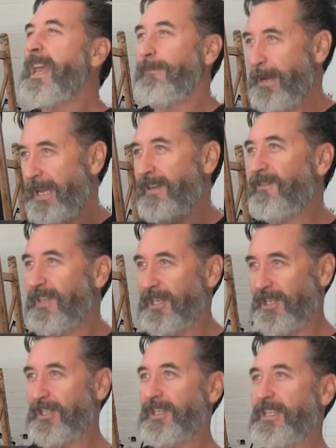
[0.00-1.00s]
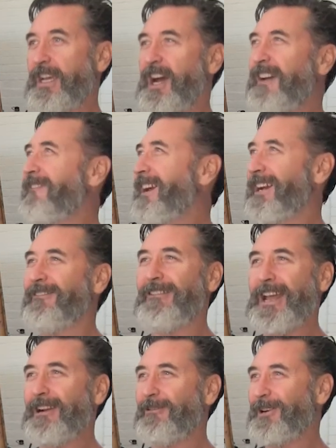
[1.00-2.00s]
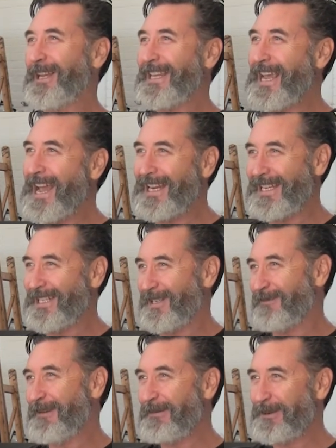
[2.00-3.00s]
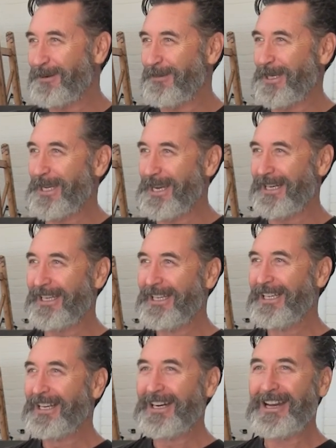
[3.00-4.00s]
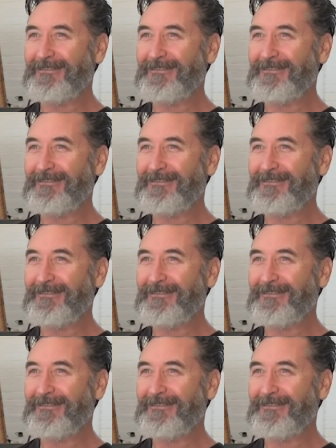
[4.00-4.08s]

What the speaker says: Yeah, painted finish. Yeah, I fucking rag roll in the 80s. So maybe you're a bit young. Yeah.